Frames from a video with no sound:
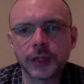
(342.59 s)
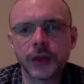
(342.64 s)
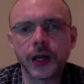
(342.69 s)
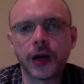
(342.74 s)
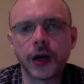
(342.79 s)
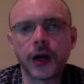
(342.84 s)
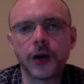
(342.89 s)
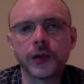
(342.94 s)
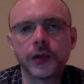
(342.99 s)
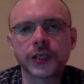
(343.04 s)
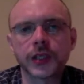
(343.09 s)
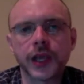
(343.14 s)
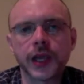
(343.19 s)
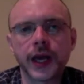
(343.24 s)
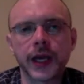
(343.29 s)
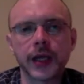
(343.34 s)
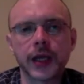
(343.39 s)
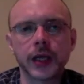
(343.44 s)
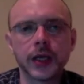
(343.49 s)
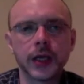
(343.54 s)
But I always
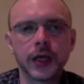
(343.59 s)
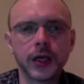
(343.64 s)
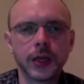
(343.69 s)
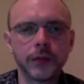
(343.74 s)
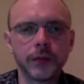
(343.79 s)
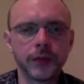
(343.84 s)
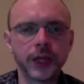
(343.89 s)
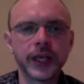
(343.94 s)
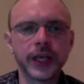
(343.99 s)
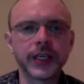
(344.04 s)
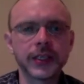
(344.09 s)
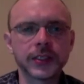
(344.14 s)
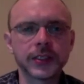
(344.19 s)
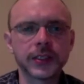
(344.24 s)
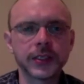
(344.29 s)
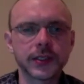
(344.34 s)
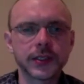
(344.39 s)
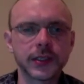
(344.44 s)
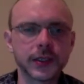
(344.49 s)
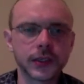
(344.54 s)
like
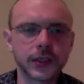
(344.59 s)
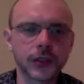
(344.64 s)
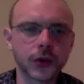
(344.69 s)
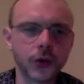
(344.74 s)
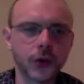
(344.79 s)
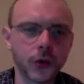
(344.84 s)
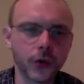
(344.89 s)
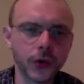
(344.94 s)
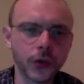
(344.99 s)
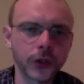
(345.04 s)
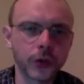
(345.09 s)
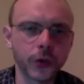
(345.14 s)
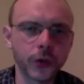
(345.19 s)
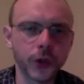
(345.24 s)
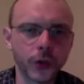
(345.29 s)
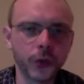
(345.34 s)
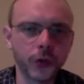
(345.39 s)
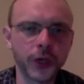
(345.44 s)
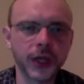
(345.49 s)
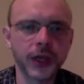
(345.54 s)
places in this course
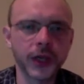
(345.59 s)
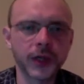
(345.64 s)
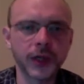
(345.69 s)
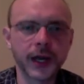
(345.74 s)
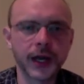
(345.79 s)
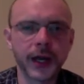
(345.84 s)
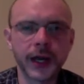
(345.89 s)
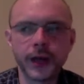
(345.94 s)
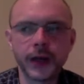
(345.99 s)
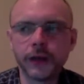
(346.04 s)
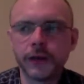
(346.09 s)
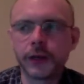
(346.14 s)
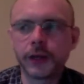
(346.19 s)
where we can kind of